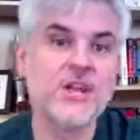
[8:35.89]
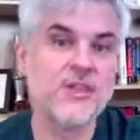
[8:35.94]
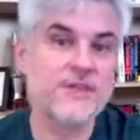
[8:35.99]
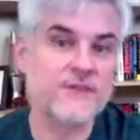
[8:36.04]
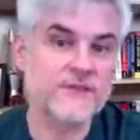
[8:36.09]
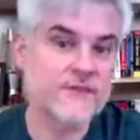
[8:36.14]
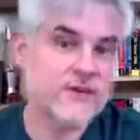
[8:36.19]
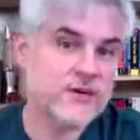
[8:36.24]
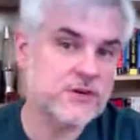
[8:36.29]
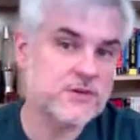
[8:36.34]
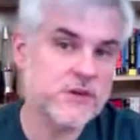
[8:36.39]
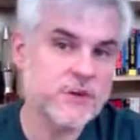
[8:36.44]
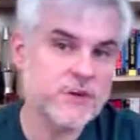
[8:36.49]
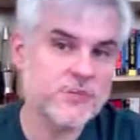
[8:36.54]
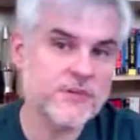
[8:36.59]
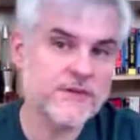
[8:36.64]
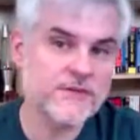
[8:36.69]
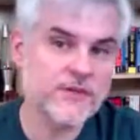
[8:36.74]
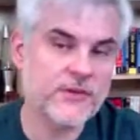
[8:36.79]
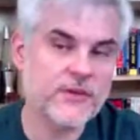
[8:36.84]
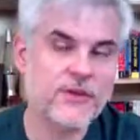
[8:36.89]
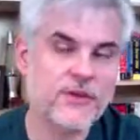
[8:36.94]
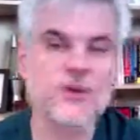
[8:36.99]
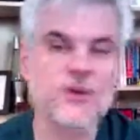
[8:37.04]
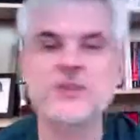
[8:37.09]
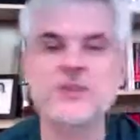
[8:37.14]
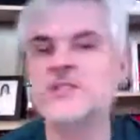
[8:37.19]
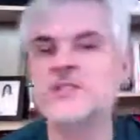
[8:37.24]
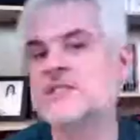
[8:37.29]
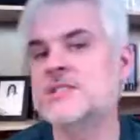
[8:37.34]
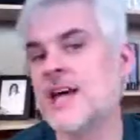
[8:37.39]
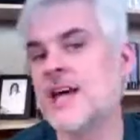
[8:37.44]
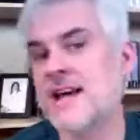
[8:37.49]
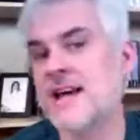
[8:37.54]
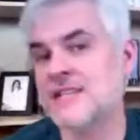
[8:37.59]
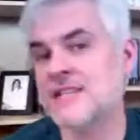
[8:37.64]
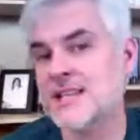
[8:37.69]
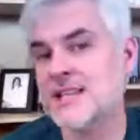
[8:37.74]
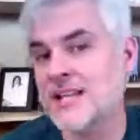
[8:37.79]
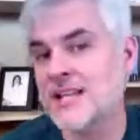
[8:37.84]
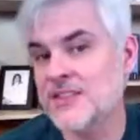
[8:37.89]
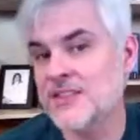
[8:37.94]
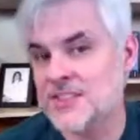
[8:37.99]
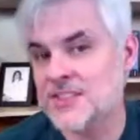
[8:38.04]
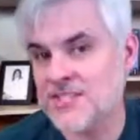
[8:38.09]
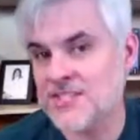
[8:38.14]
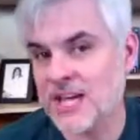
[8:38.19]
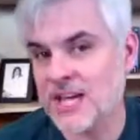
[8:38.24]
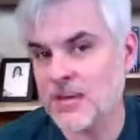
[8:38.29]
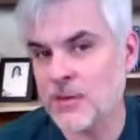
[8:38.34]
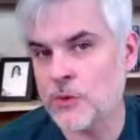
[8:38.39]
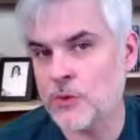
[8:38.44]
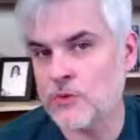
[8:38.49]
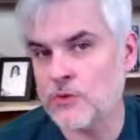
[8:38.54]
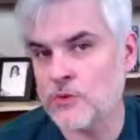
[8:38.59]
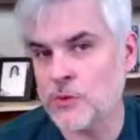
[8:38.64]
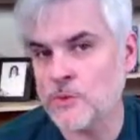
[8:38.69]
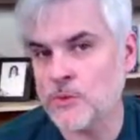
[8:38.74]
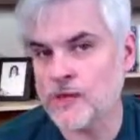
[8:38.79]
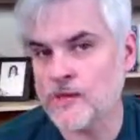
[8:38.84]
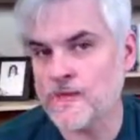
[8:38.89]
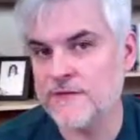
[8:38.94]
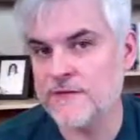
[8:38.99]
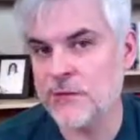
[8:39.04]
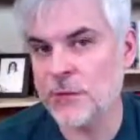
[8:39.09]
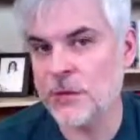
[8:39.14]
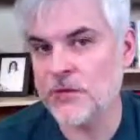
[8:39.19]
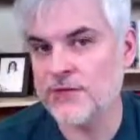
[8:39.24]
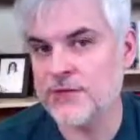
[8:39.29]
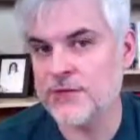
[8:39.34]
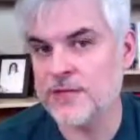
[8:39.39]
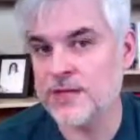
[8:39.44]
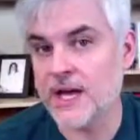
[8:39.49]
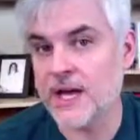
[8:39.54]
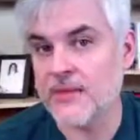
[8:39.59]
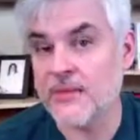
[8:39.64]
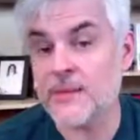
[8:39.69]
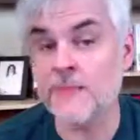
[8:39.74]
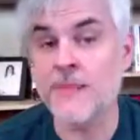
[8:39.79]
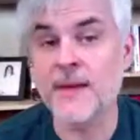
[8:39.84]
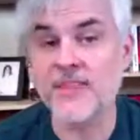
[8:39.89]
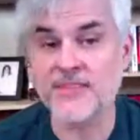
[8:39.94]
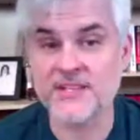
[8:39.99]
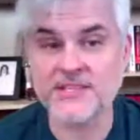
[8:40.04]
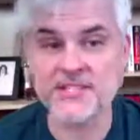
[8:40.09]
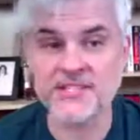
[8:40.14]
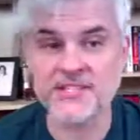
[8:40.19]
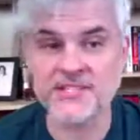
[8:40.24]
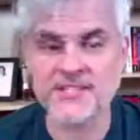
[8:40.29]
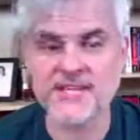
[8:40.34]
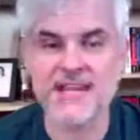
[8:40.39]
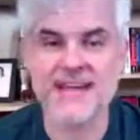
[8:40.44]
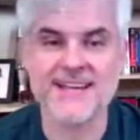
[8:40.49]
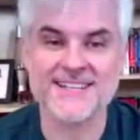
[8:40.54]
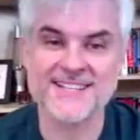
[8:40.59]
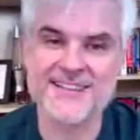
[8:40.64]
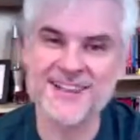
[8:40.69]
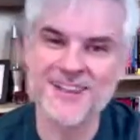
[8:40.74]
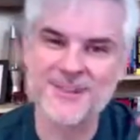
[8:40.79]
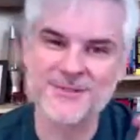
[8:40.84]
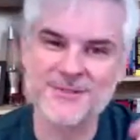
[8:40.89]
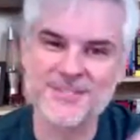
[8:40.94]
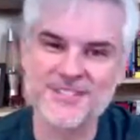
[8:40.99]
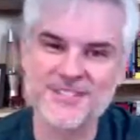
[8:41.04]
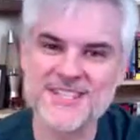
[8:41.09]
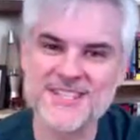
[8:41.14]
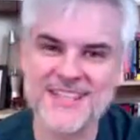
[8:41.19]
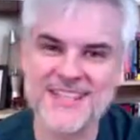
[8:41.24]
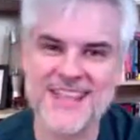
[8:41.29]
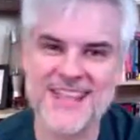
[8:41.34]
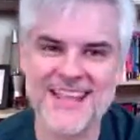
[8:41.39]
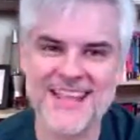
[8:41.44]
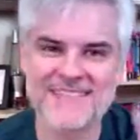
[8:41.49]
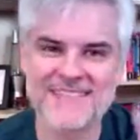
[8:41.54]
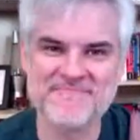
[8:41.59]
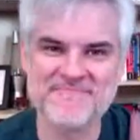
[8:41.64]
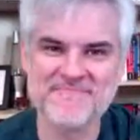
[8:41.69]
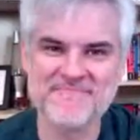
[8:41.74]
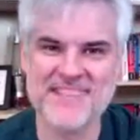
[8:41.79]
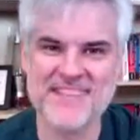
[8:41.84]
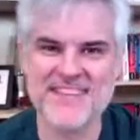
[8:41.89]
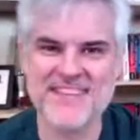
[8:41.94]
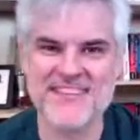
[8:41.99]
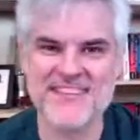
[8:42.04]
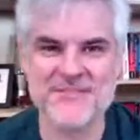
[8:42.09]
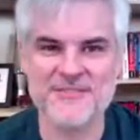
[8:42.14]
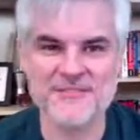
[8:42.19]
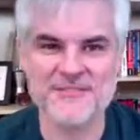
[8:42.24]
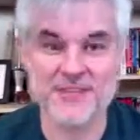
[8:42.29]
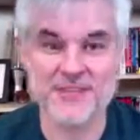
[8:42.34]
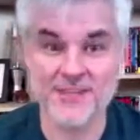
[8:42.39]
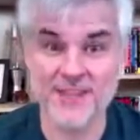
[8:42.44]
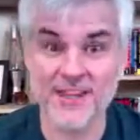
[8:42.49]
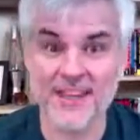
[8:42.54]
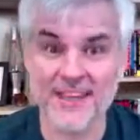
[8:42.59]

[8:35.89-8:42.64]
The first one will be for the query syntax. The second one will be for the method syntax. We'll see you then. Thank you. Good luck.